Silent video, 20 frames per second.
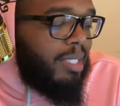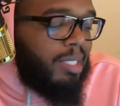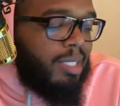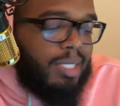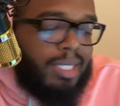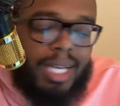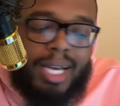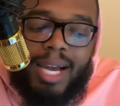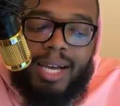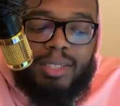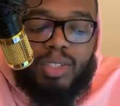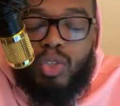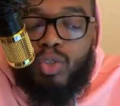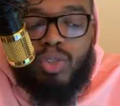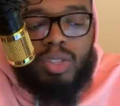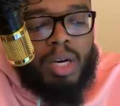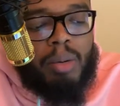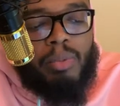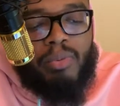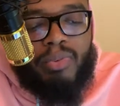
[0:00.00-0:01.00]
just like I told
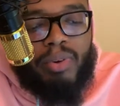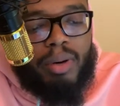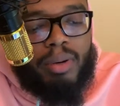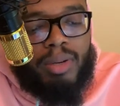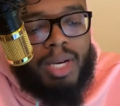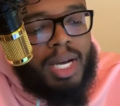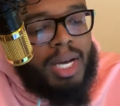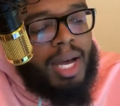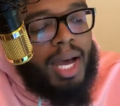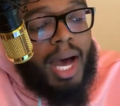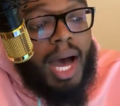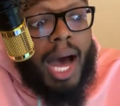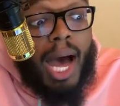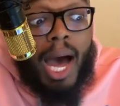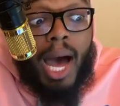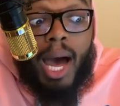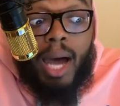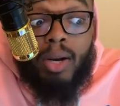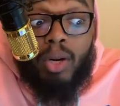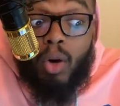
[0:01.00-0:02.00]
y'all before.
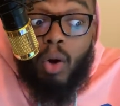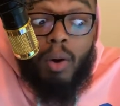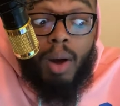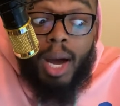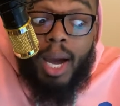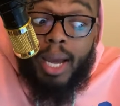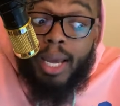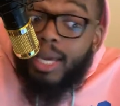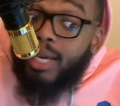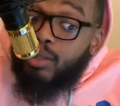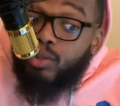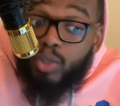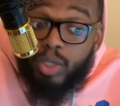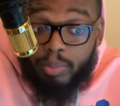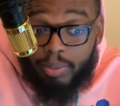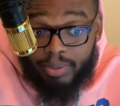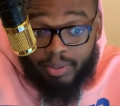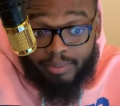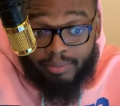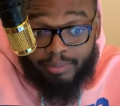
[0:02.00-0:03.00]
I know I ain't
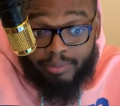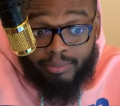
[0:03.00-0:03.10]
tripping.